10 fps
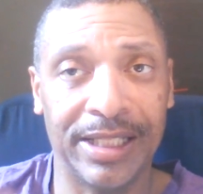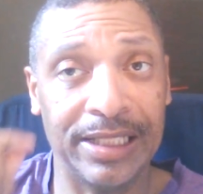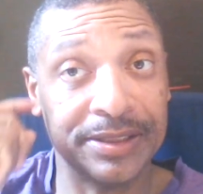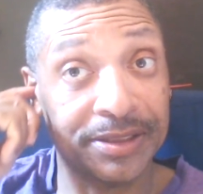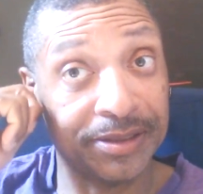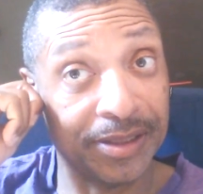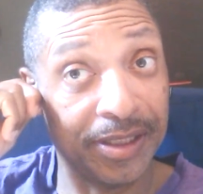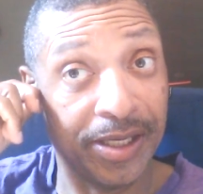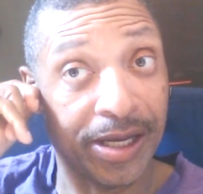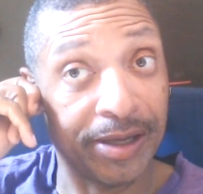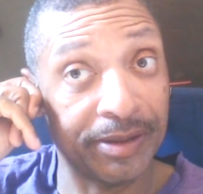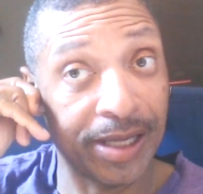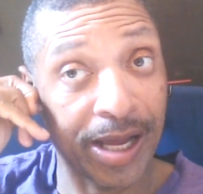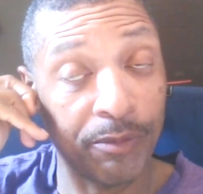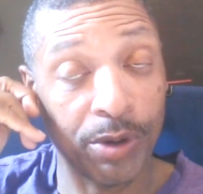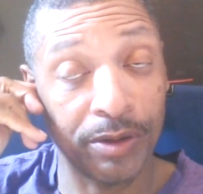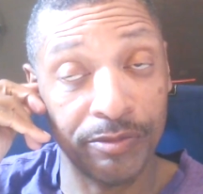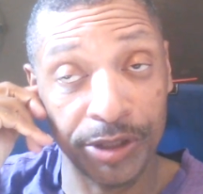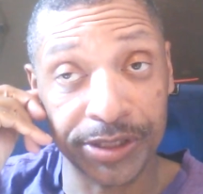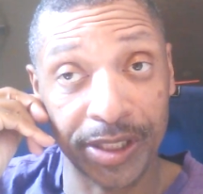it's, you know, I
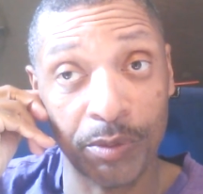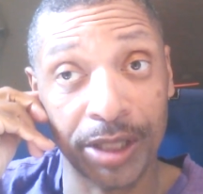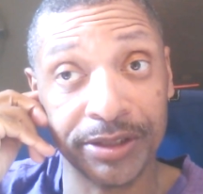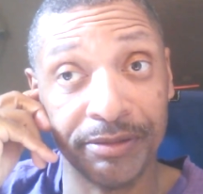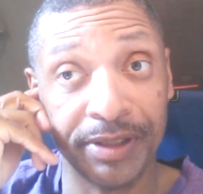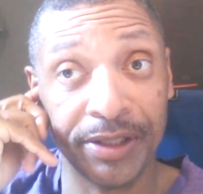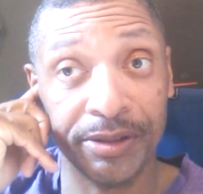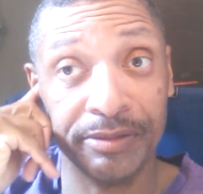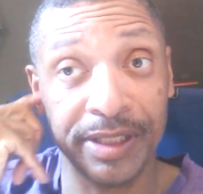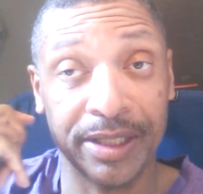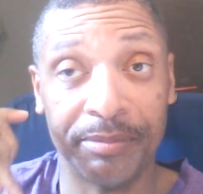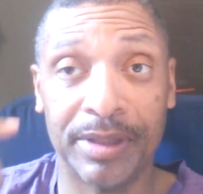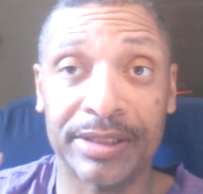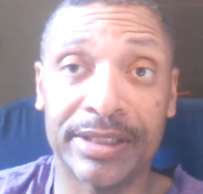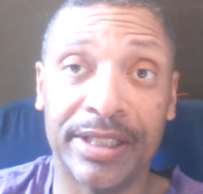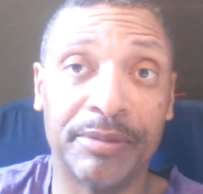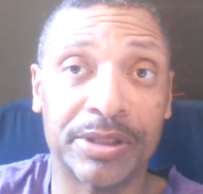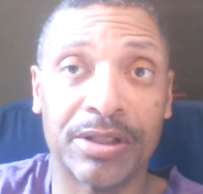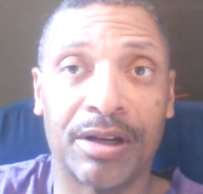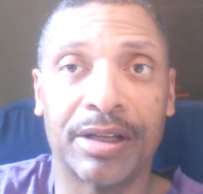recently watched a video of Elon Musk, and he
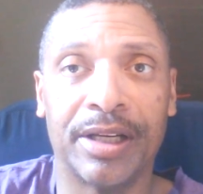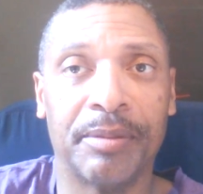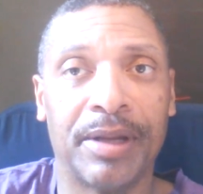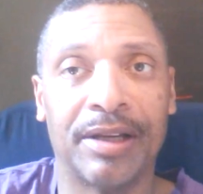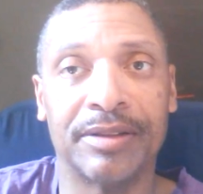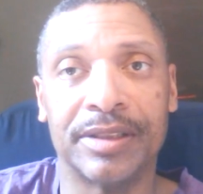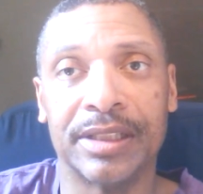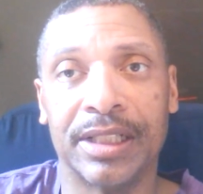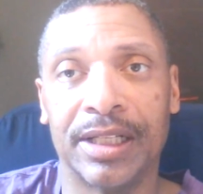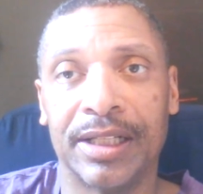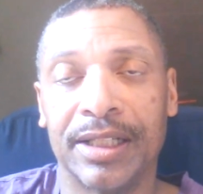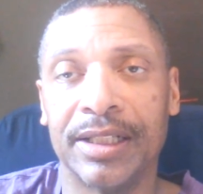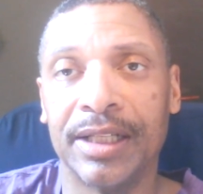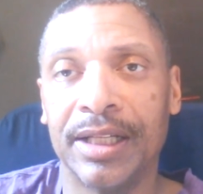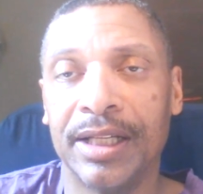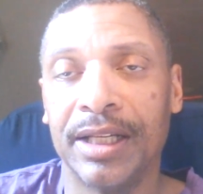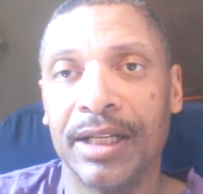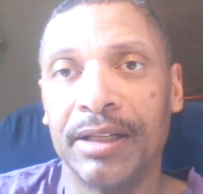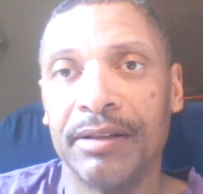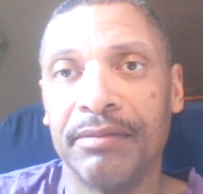was talking about
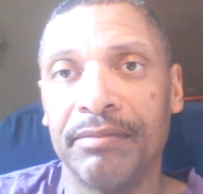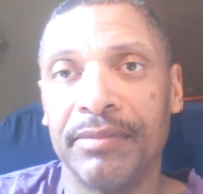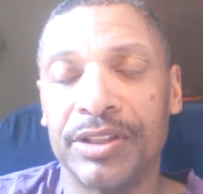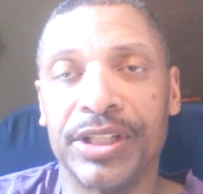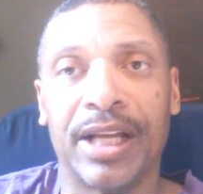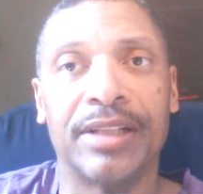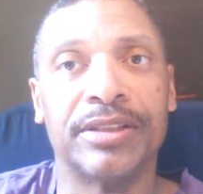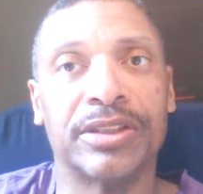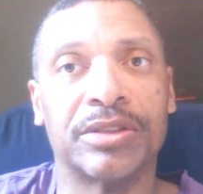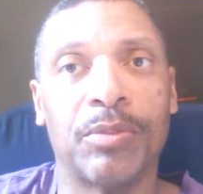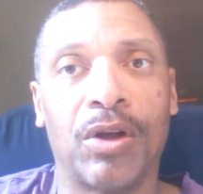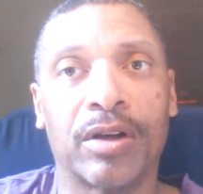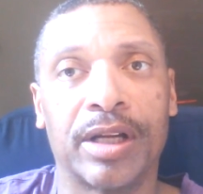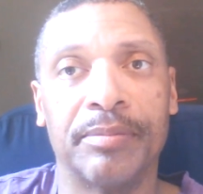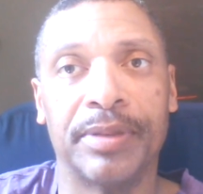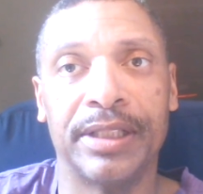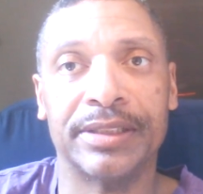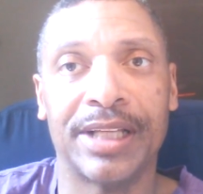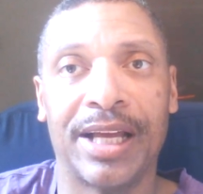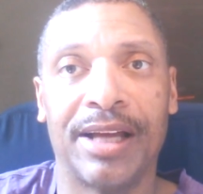the challenges small
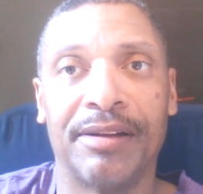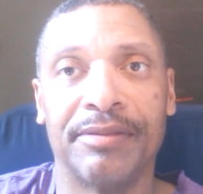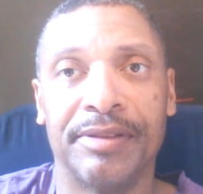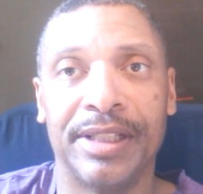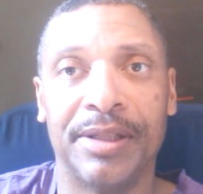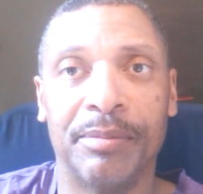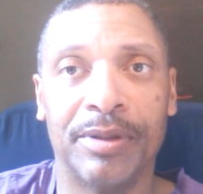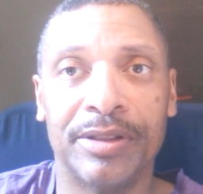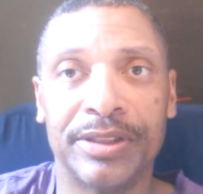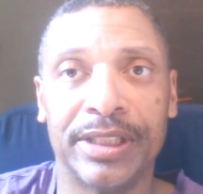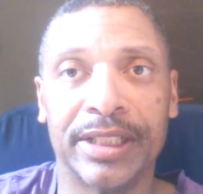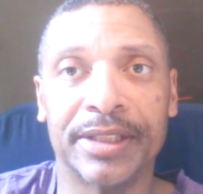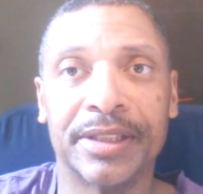companies have in emerging.